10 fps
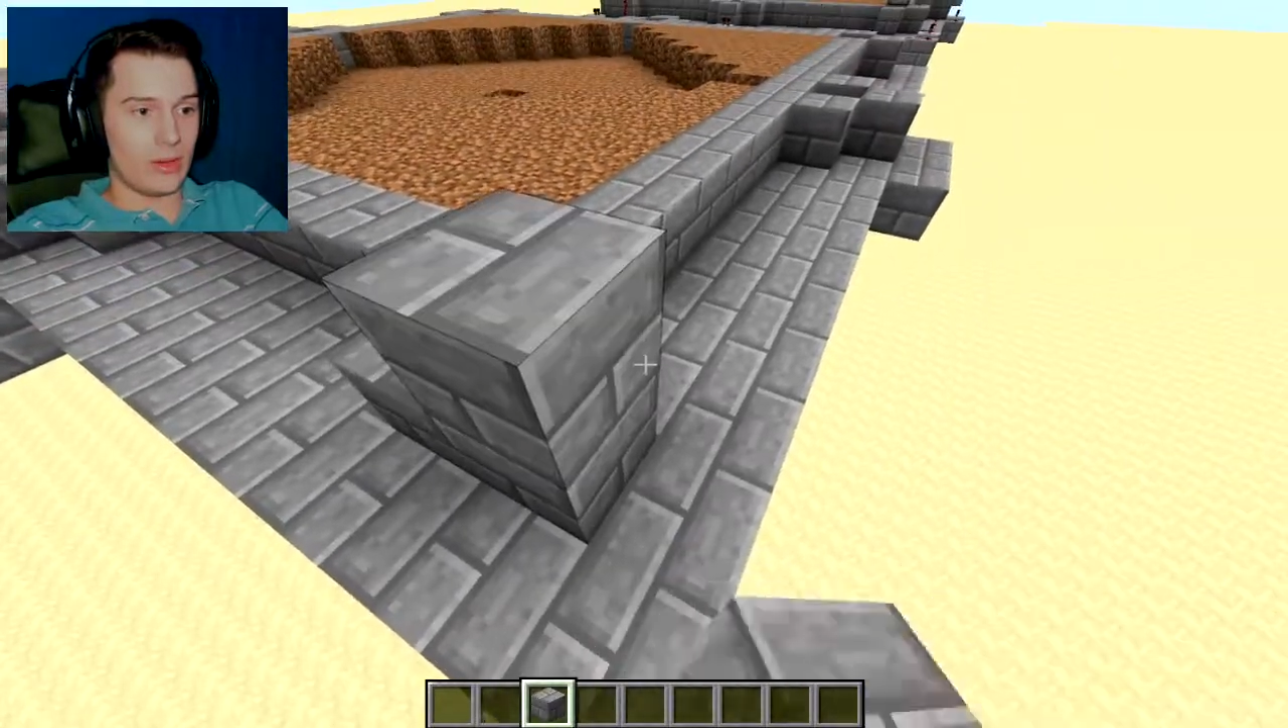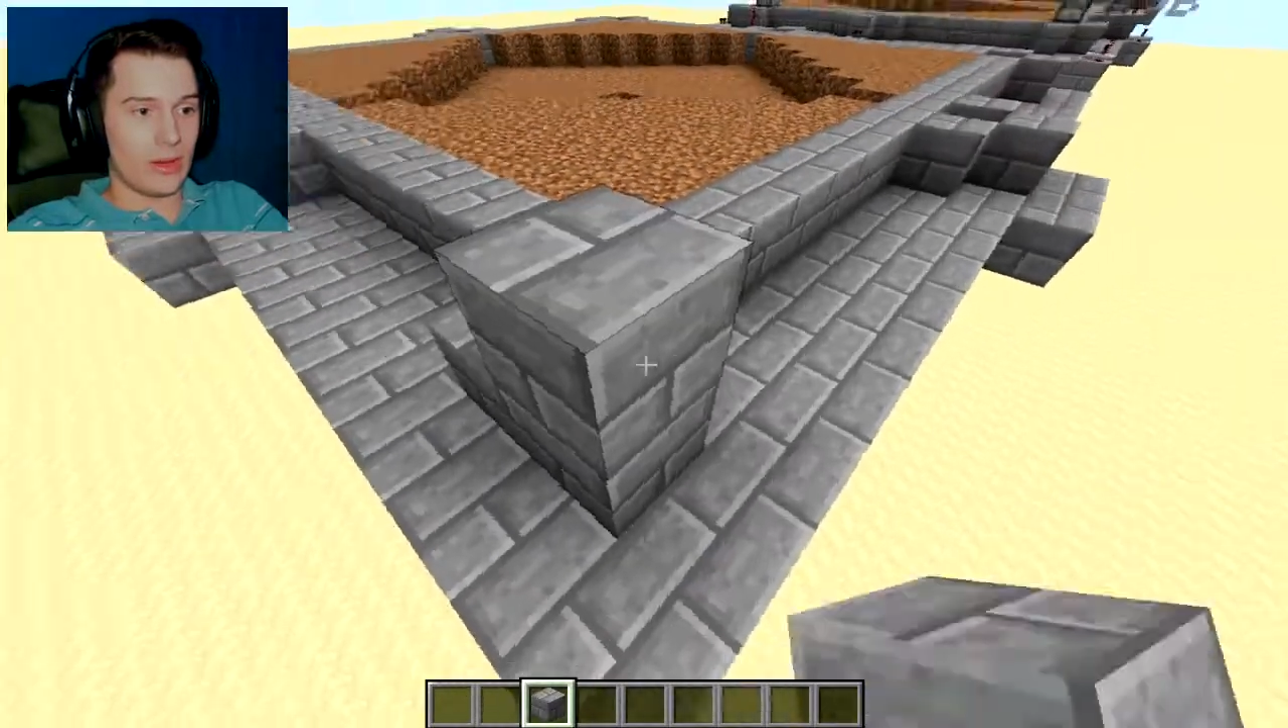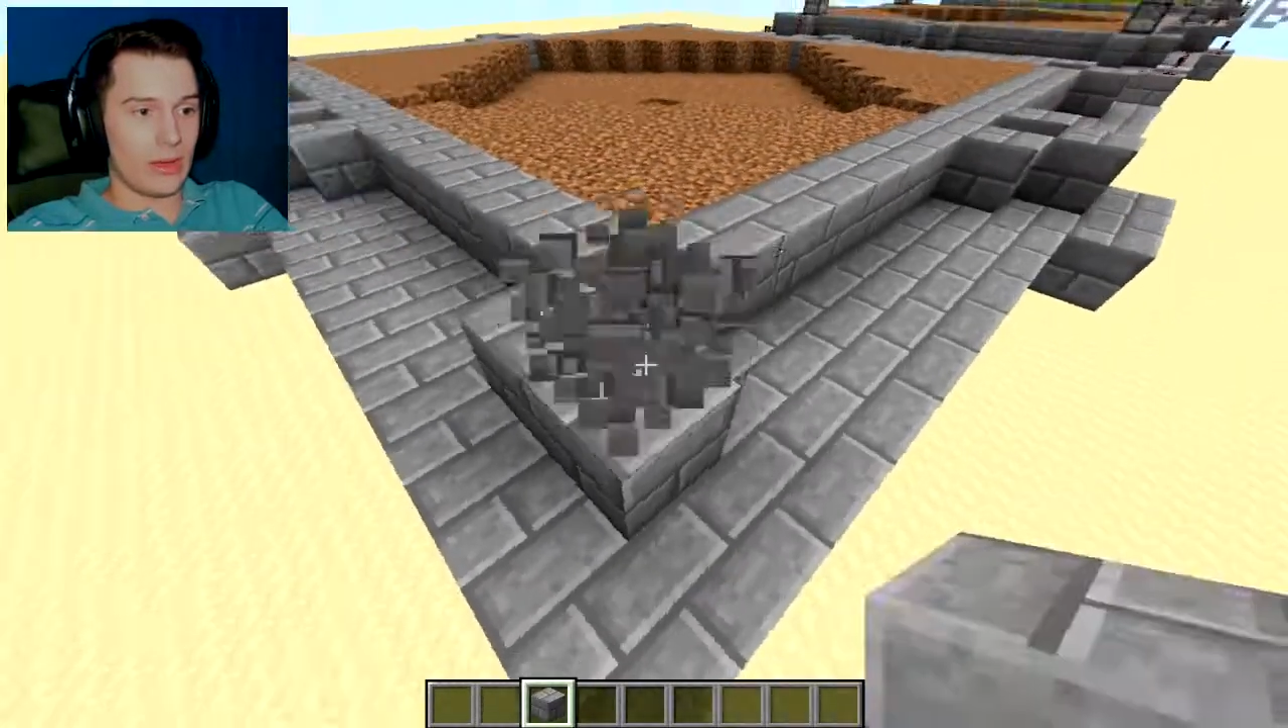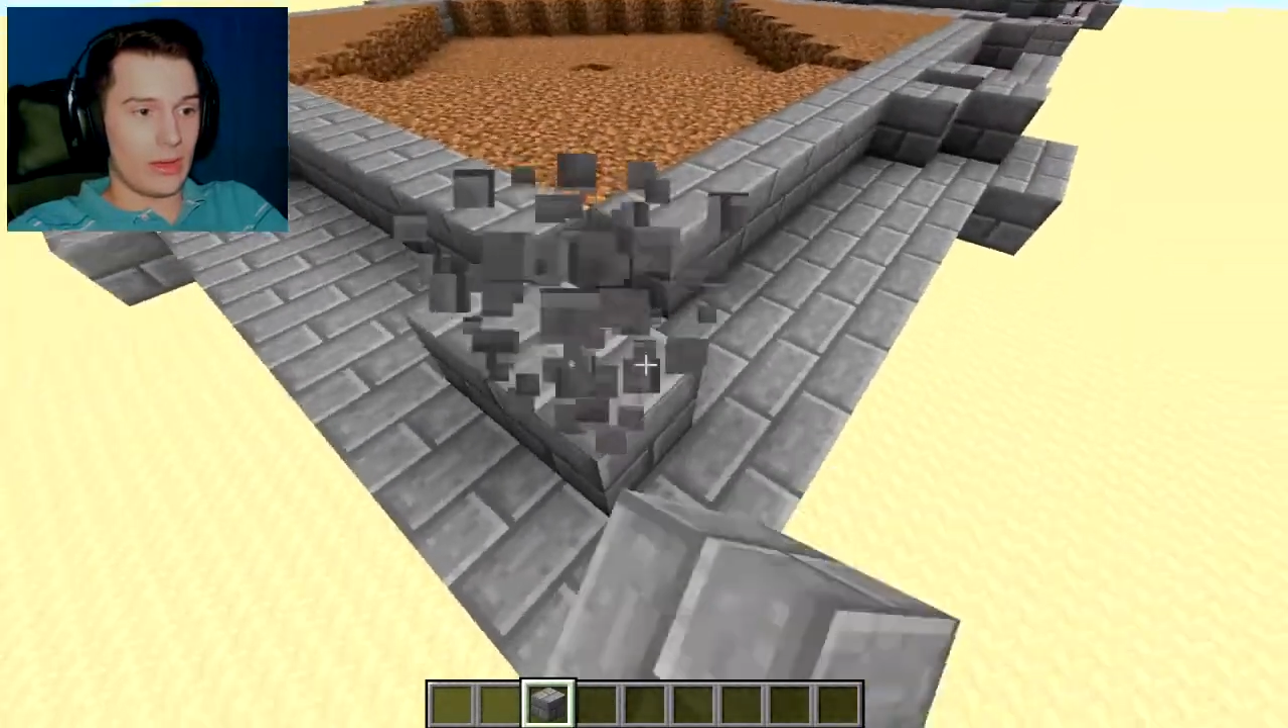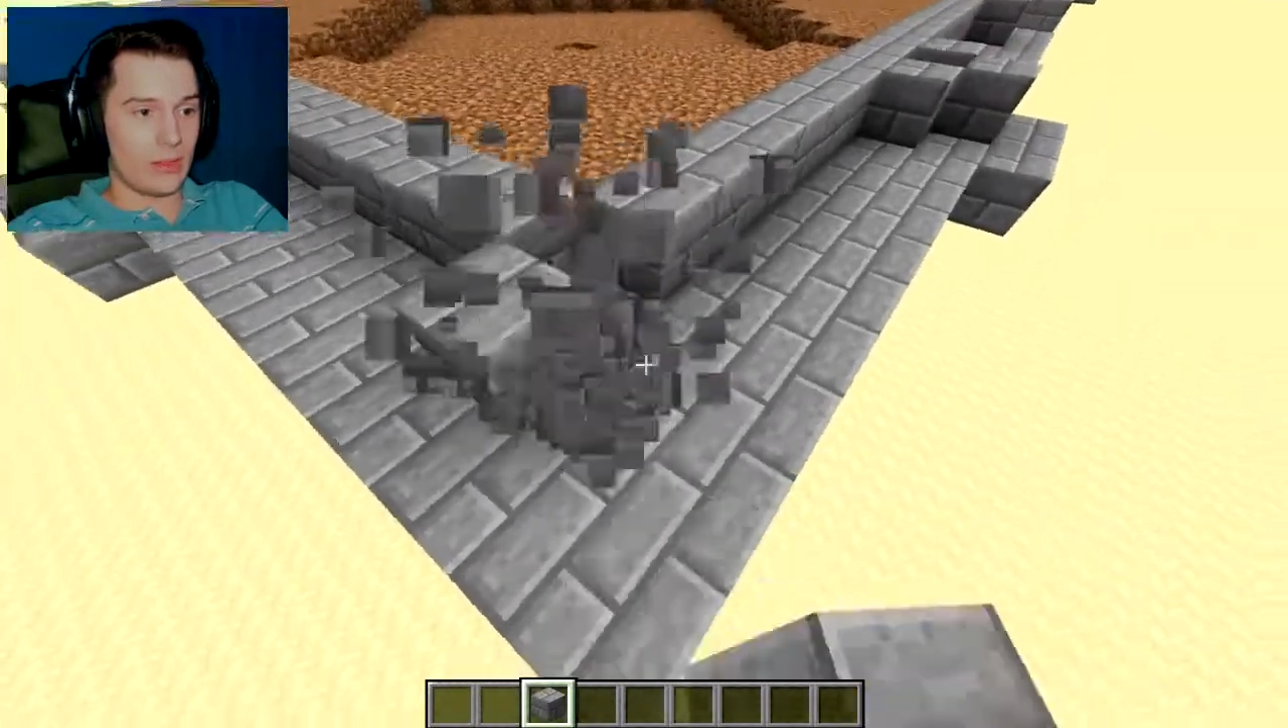
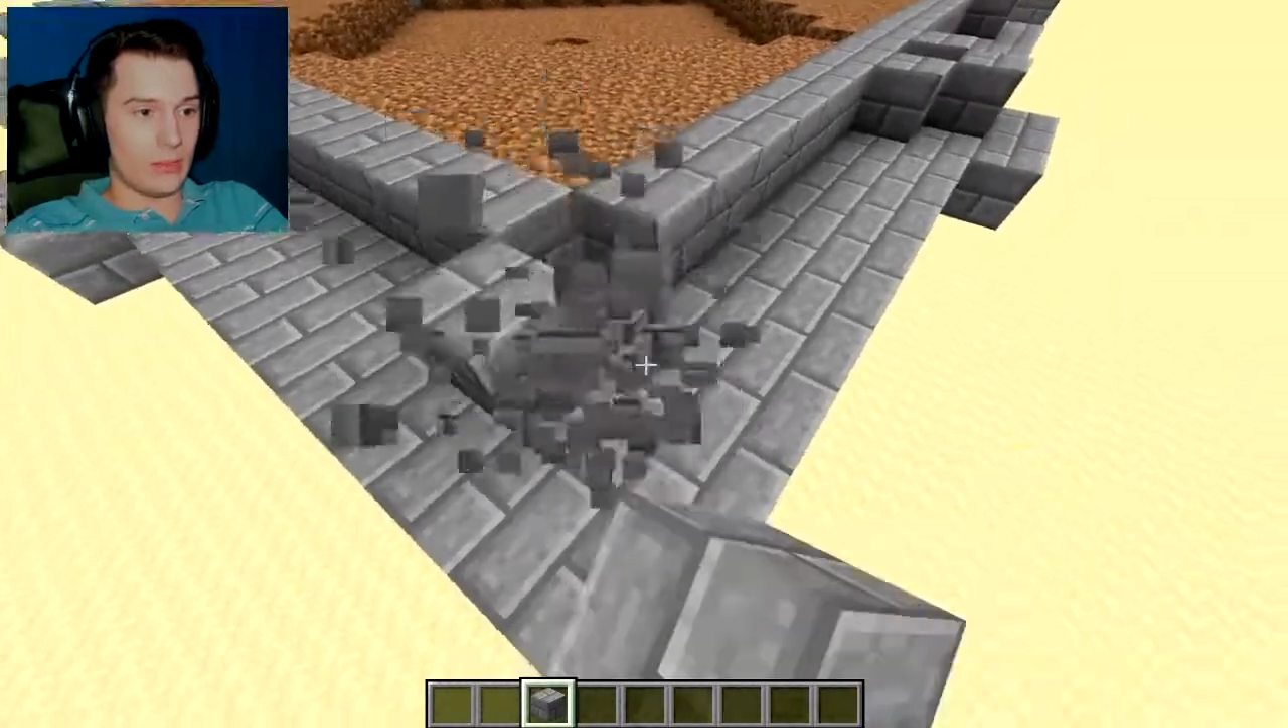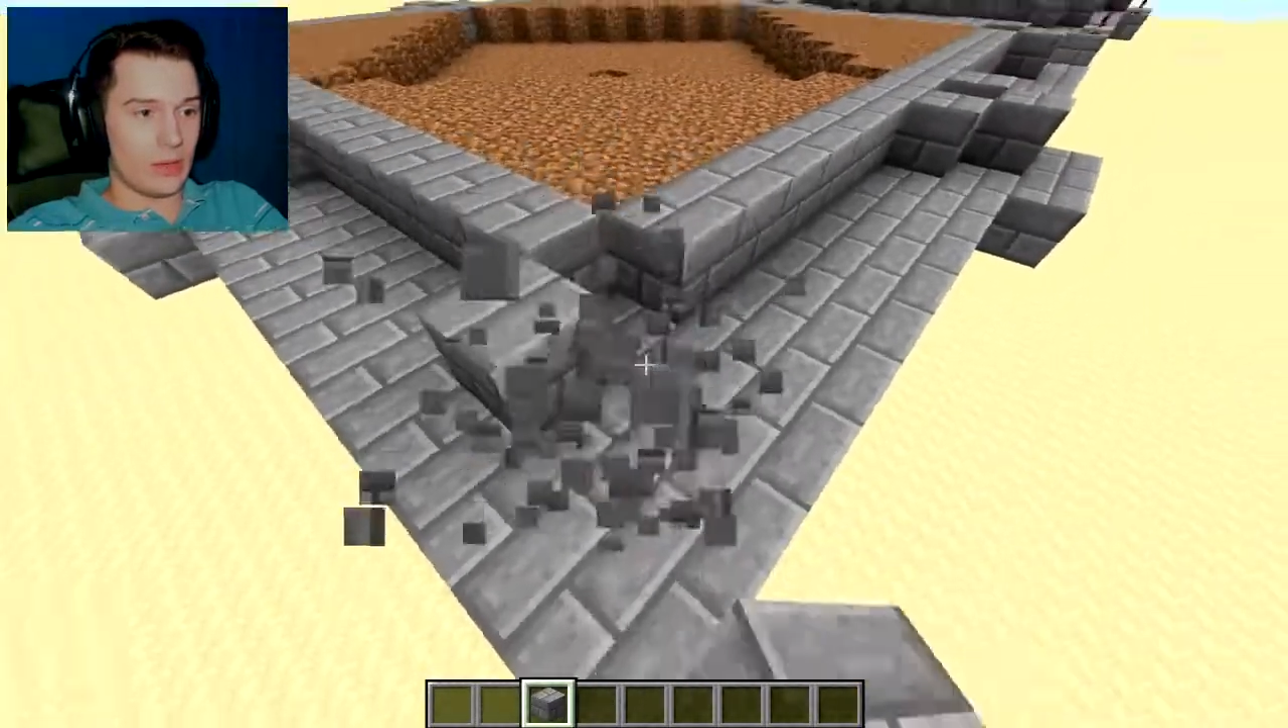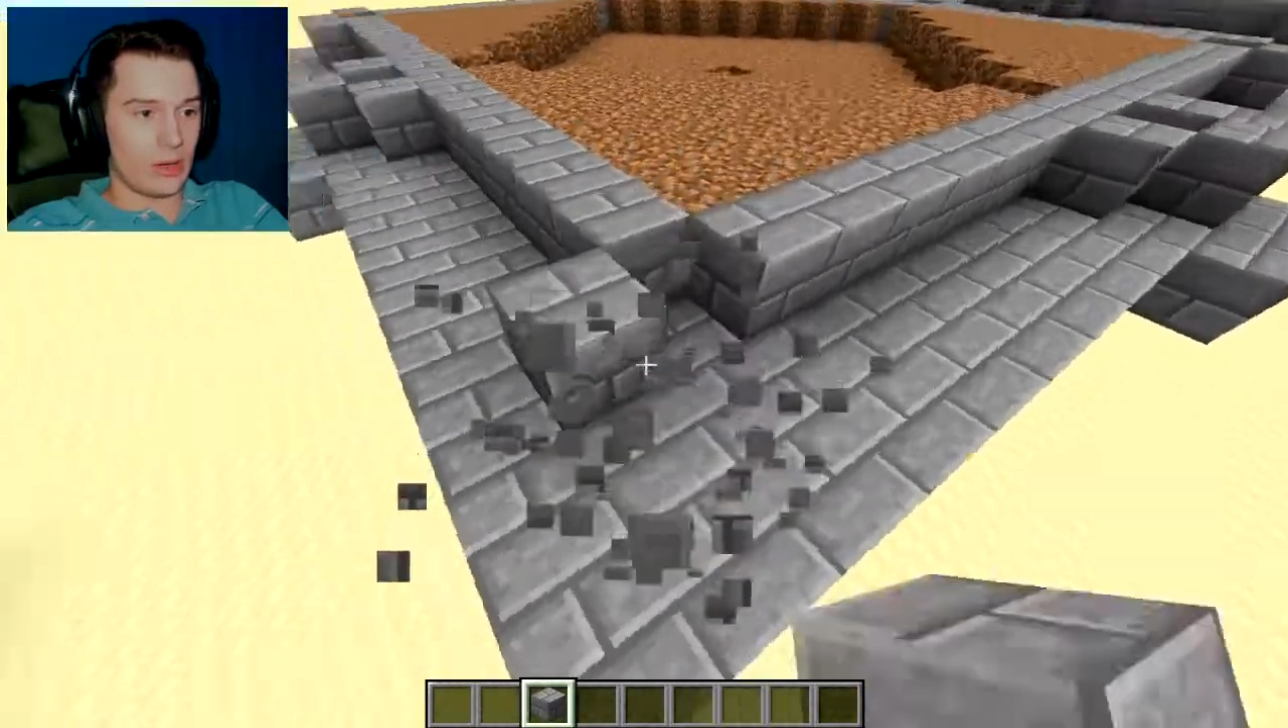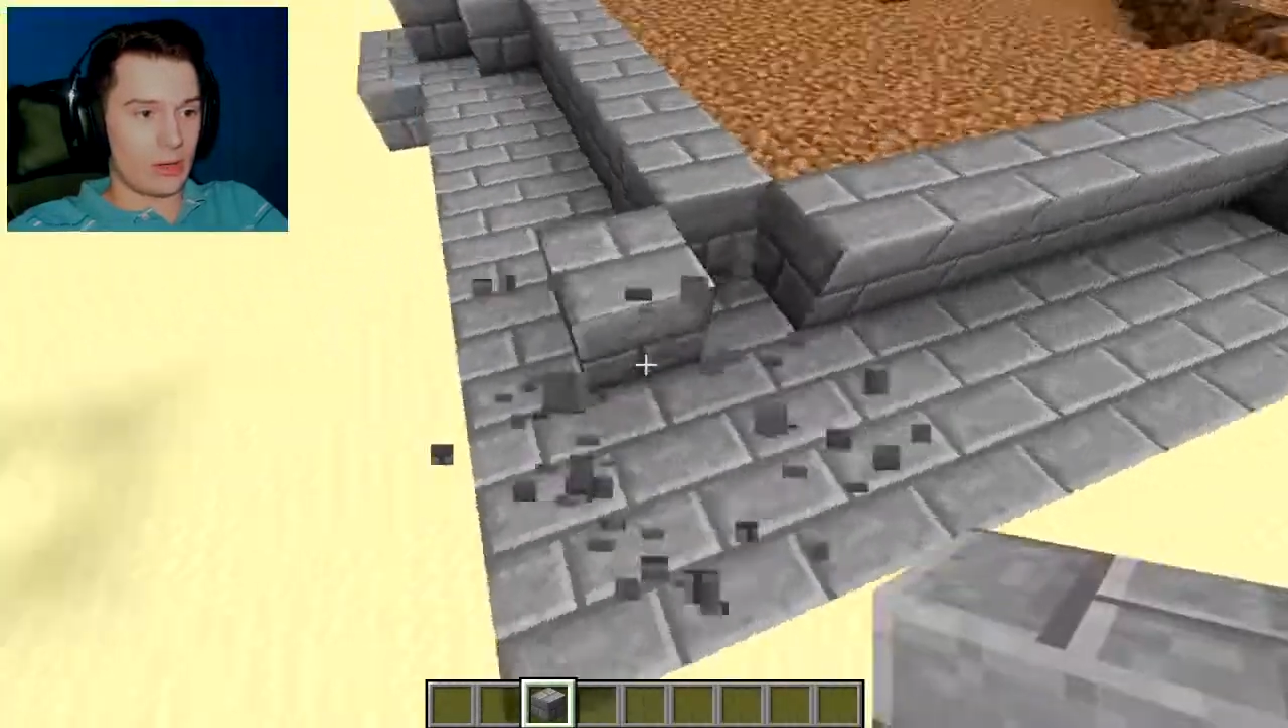Now, you're not